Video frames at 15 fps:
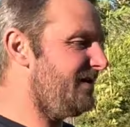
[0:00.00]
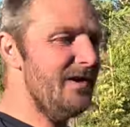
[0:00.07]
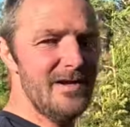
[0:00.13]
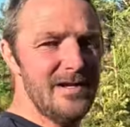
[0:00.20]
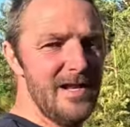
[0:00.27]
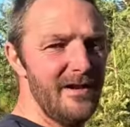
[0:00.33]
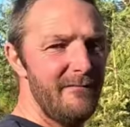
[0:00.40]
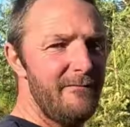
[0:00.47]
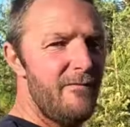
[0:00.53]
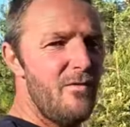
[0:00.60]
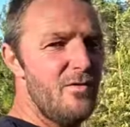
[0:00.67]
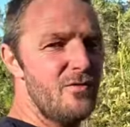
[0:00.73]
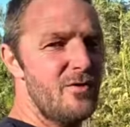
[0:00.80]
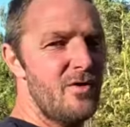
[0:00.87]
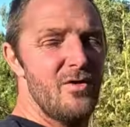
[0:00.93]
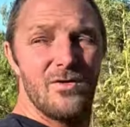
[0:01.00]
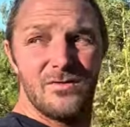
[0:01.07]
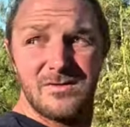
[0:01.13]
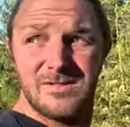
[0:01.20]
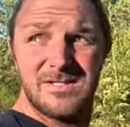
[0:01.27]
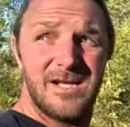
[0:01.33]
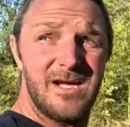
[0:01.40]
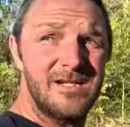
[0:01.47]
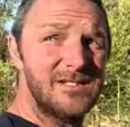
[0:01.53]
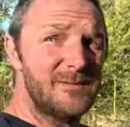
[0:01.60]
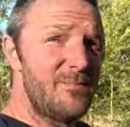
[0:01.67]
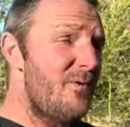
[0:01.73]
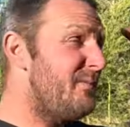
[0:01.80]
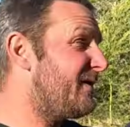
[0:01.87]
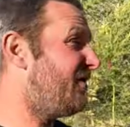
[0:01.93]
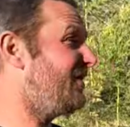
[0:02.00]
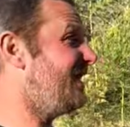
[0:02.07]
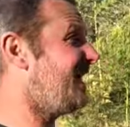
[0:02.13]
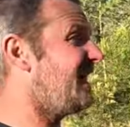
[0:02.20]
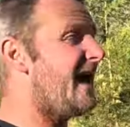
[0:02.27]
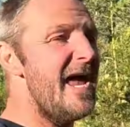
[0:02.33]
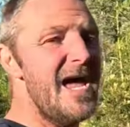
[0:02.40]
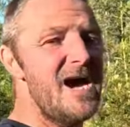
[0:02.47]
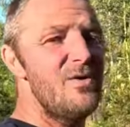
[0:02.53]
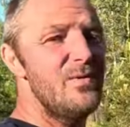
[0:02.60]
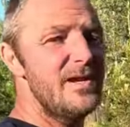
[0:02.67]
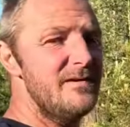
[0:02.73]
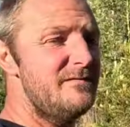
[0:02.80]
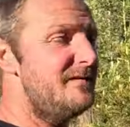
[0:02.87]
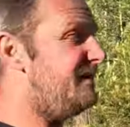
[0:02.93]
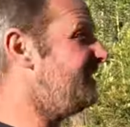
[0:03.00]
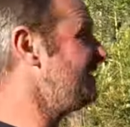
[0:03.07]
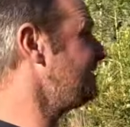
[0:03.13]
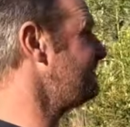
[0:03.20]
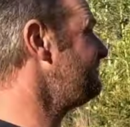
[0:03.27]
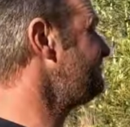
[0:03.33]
know, nearly 4 o'clock. The sun's probably got another hour left in it.